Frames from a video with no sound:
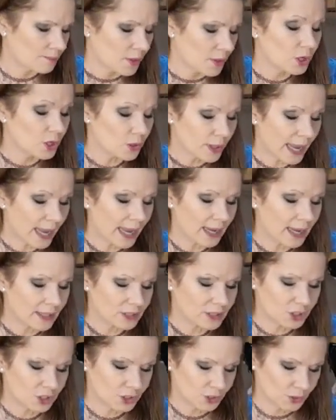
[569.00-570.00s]
You
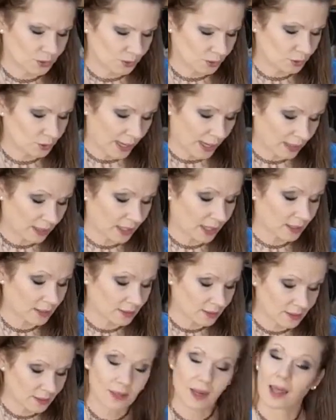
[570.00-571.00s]
can
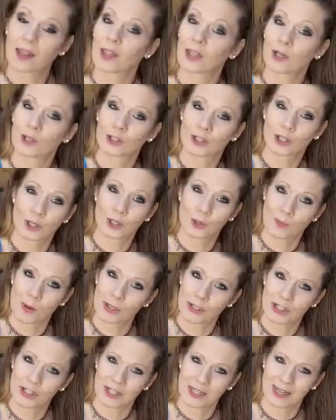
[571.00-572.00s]
get a little too
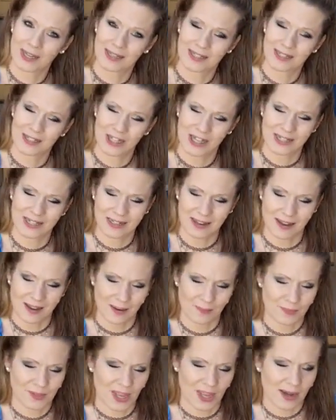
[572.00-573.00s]
much THC at
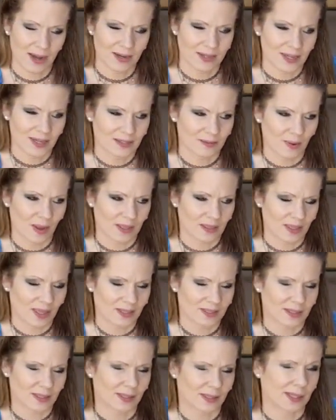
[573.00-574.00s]
times, and it does make
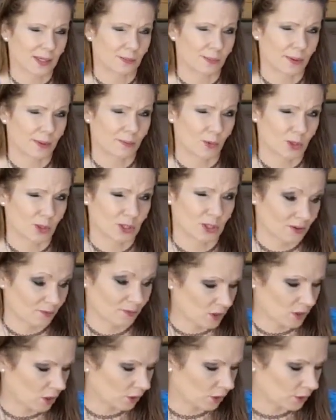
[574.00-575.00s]
things a little bit more
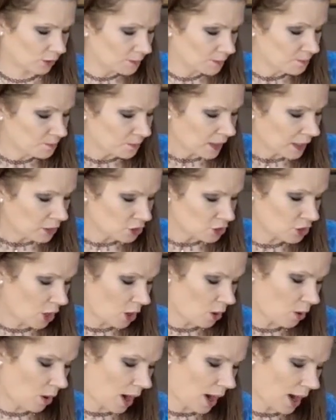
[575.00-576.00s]
difficult.
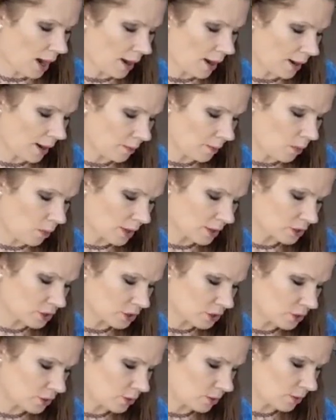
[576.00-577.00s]
So I want
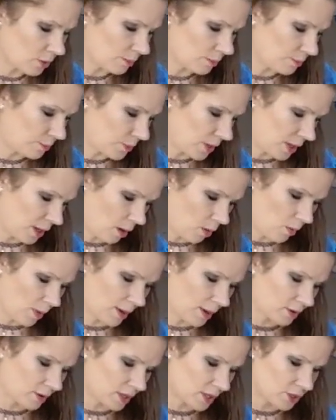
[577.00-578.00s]
to bring
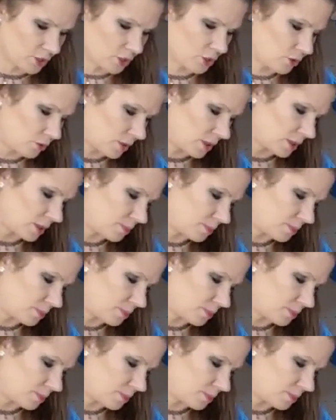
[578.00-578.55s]
awareness to this